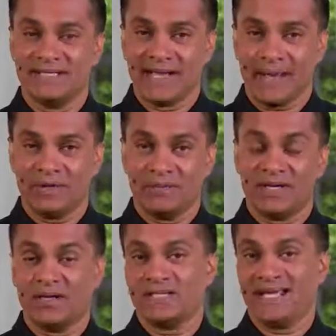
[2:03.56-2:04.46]
table
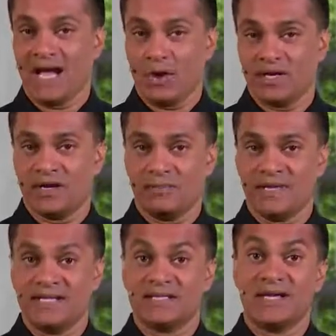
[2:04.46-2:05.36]
because the outcome
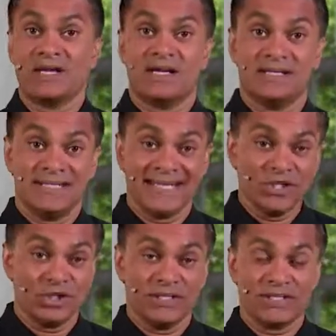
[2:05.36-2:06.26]
is
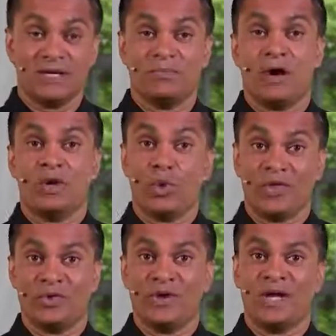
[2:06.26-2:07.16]
contingent upon whether
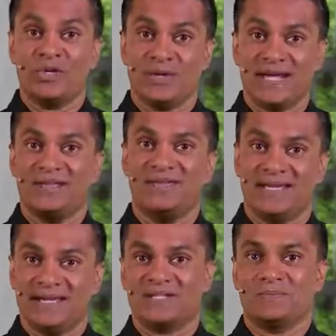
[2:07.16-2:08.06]
or not you get the
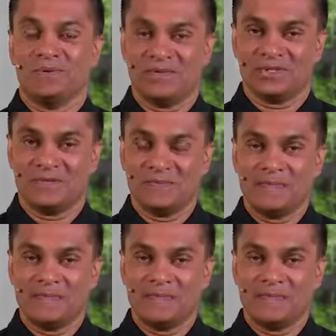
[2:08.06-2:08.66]
exposure.